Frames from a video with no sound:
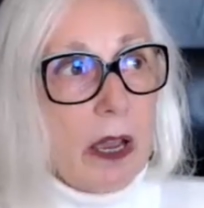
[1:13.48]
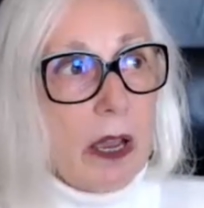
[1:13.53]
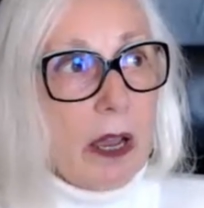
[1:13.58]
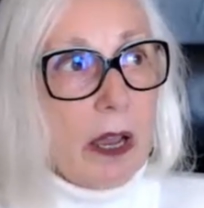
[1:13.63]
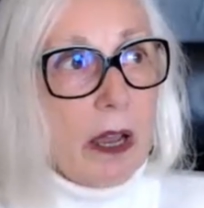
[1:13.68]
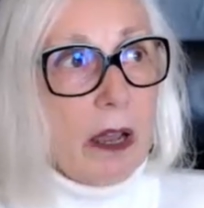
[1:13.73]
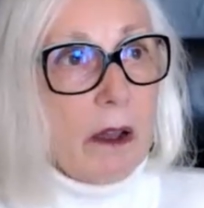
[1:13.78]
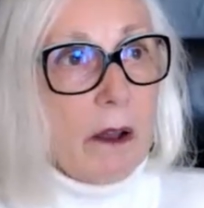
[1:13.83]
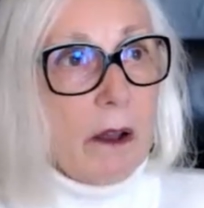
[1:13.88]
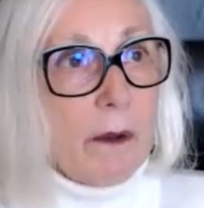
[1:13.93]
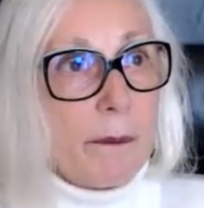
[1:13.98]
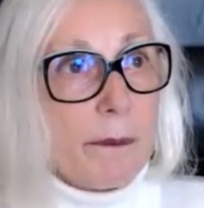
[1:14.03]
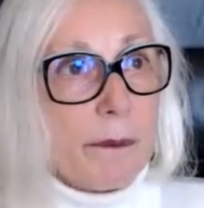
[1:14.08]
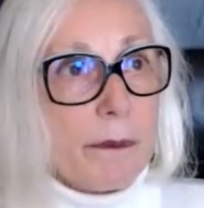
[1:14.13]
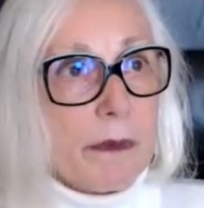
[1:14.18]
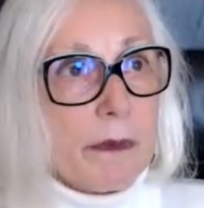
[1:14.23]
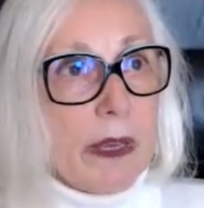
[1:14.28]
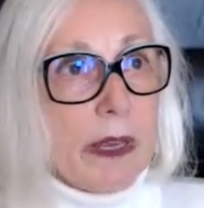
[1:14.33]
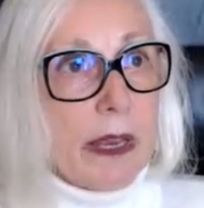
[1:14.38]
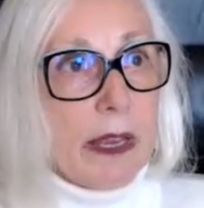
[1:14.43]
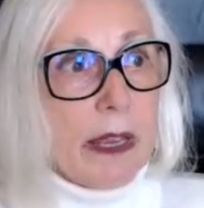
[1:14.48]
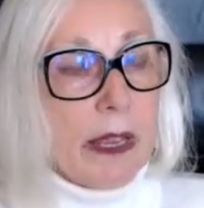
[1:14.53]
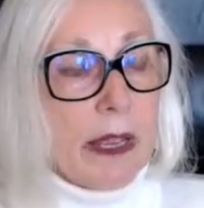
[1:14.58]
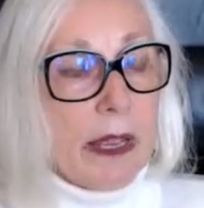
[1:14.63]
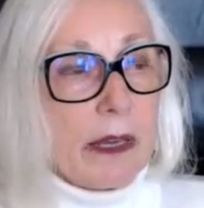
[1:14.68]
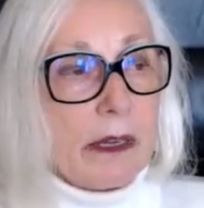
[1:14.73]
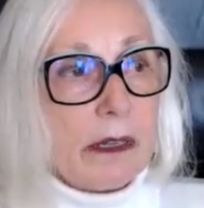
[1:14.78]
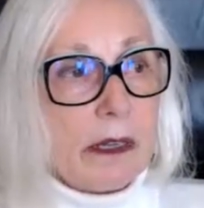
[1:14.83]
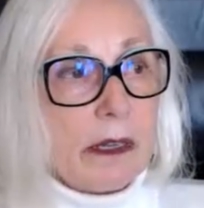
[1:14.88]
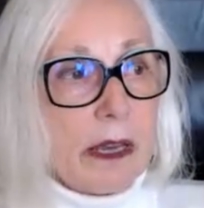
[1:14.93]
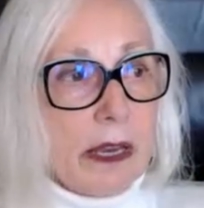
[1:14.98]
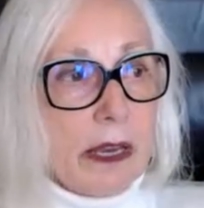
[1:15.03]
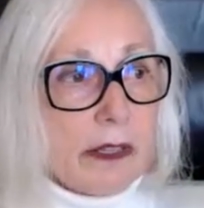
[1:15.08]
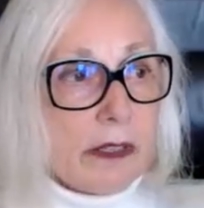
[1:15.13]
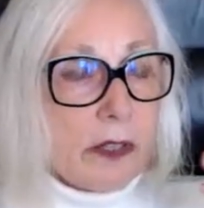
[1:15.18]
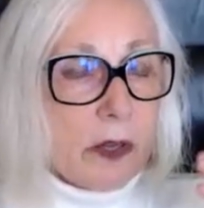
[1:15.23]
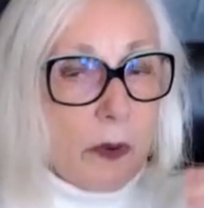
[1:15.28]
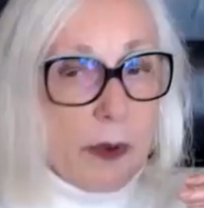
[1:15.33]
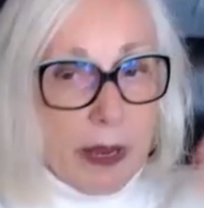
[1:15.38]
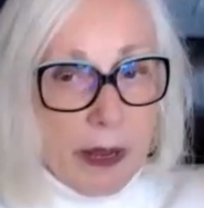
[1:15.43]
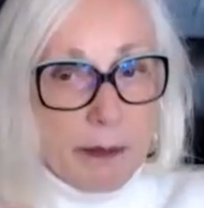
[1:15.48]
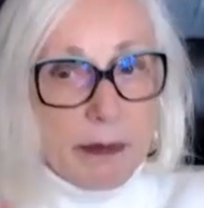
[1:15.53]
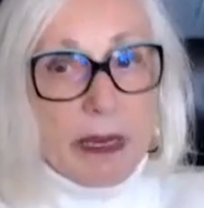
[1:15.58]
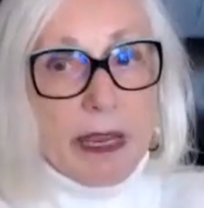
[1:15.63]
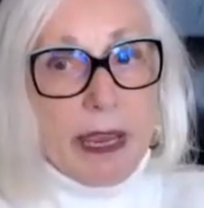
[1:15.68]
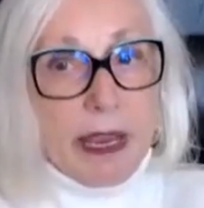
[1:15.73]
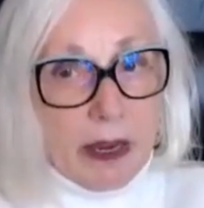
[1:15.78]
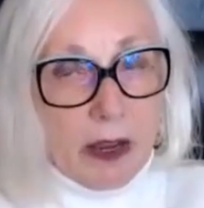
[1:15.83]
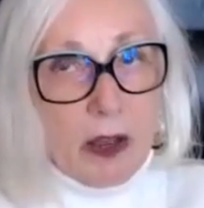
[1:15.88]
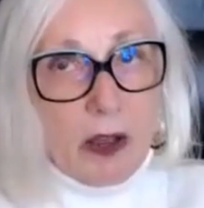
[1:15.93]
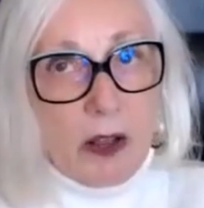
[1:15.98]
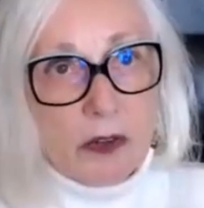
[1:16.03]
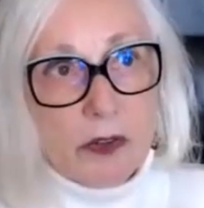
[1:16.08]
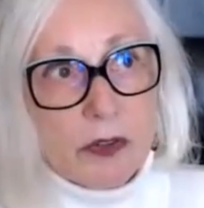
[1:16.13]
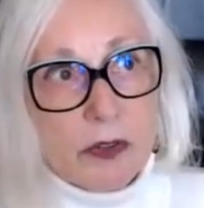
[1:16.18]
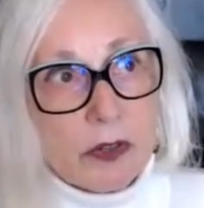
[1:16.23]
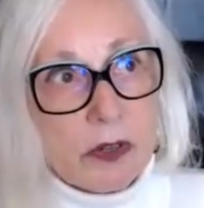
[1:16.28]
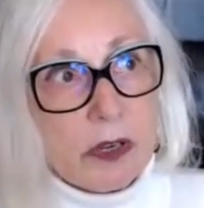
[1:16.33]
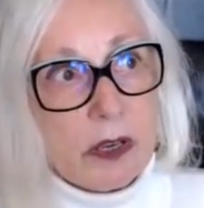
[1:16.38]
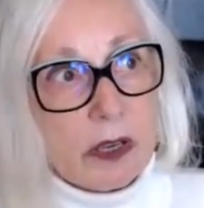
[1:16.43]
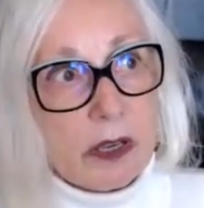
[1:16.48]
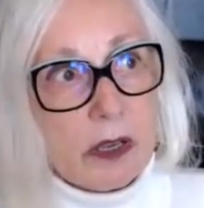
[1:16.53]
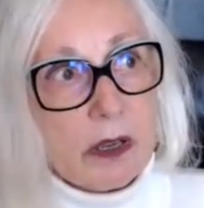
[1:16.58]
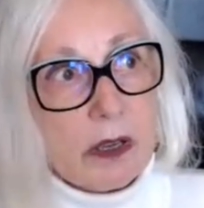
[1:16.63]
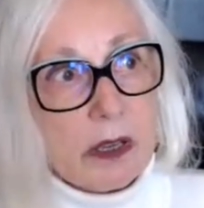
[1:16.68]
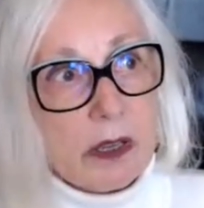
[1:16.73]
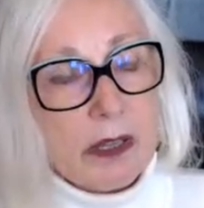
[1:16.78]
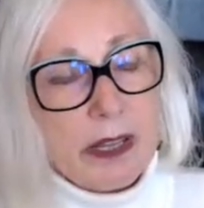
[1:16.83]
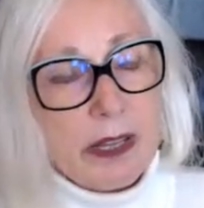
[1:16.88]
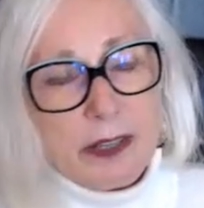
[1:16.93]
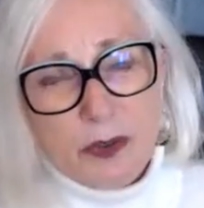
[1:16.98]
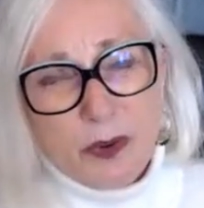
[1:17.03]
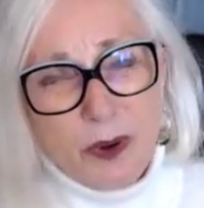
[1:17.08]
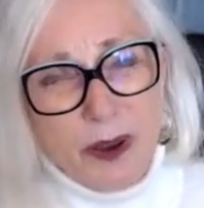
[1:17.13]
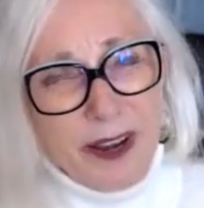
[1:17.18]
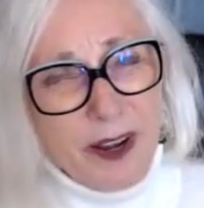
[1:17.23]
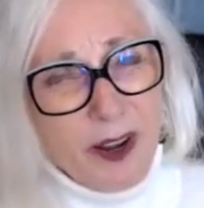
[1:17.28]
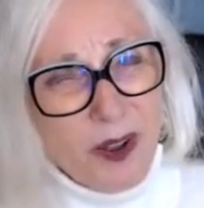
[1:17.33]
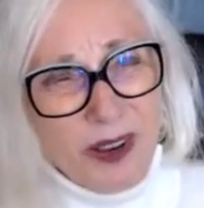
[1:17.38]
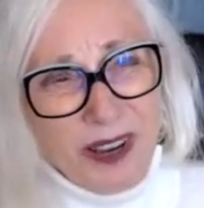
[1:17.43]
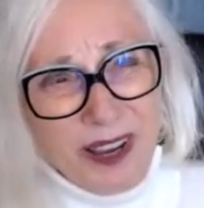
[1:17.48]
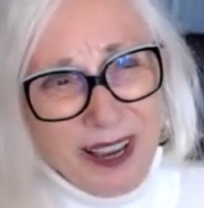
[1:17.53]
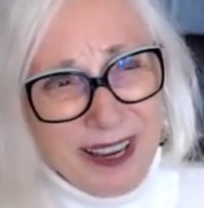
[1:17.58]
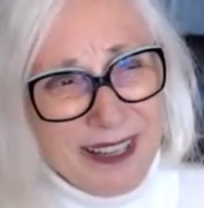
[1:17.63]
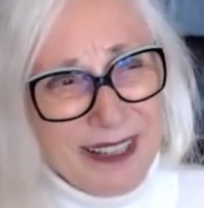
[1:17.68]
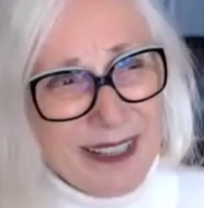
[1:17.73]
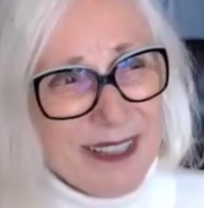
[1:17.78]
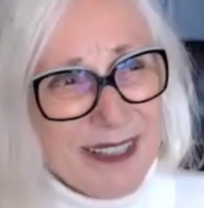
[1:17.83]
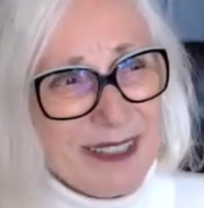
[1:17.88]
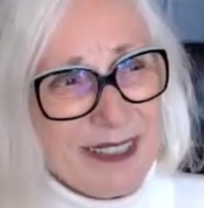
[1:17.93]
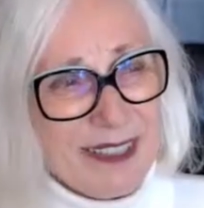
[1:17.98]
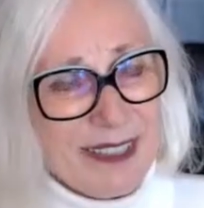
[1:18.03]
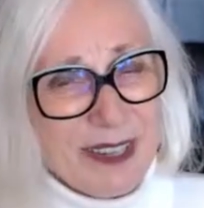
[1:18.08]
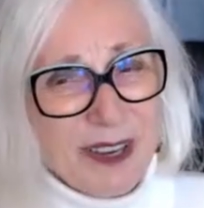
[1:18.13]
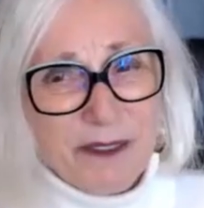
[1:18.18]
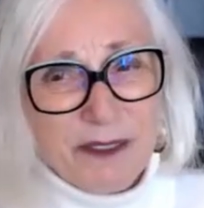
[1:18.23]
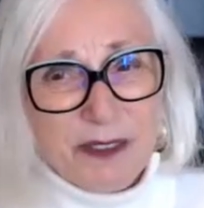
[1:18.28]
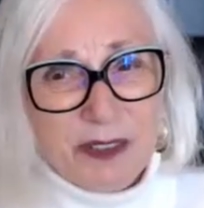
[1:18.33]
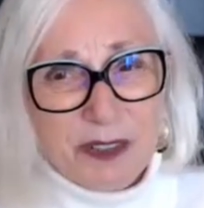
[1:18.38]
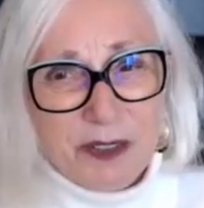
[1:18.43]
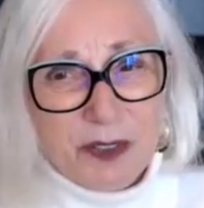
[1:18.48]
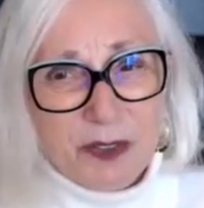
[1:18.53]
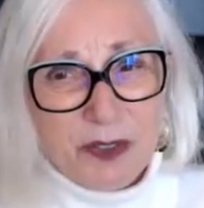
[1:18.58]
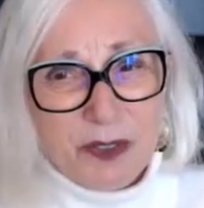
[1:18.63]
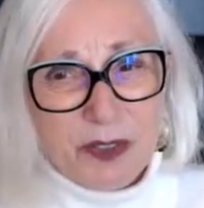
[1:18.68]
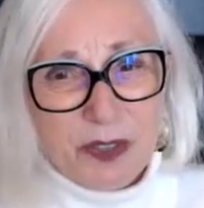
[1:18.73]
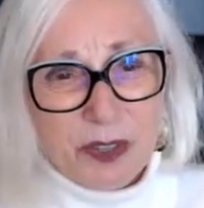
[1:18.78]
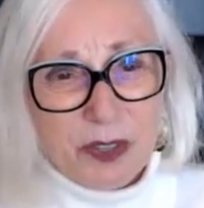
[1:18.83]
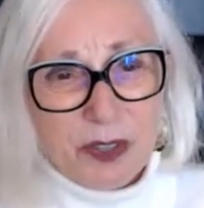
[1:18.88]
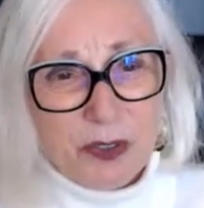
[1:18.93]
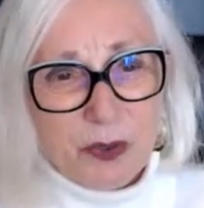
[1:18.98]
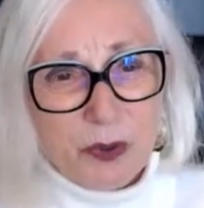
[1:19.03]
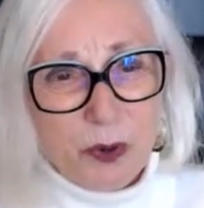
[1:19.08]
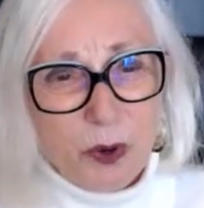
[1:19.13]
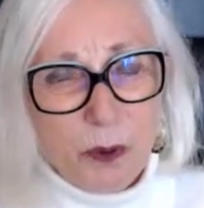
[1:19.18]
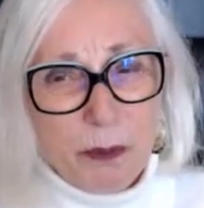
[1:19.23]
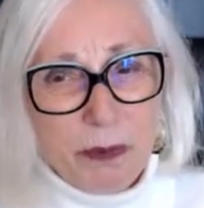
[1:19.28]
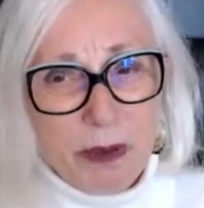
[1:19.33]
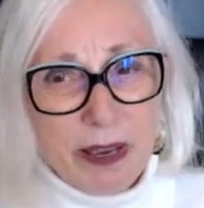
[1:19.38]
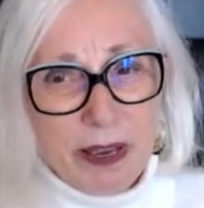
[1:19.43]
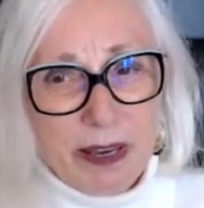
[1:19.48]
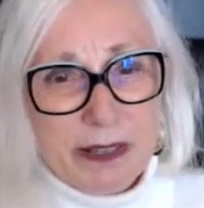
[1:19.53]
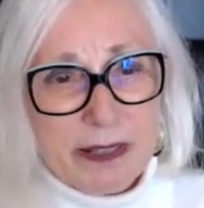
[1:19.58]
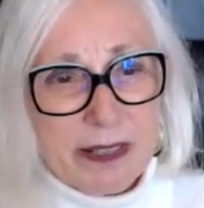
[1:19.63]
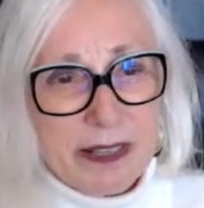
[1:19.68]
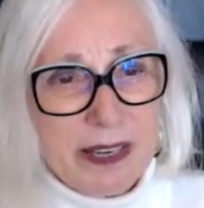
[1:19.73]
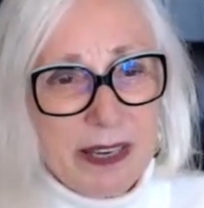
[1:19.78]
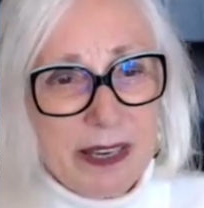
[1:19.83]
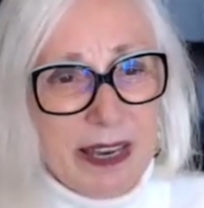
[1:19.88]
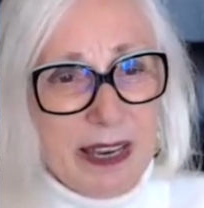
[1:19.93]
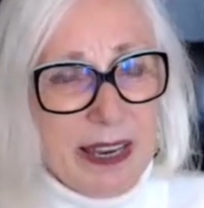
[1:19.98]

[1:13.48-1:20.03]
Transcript: Um, and so MK Ultra, they tried all kinds of stuff to to control minds.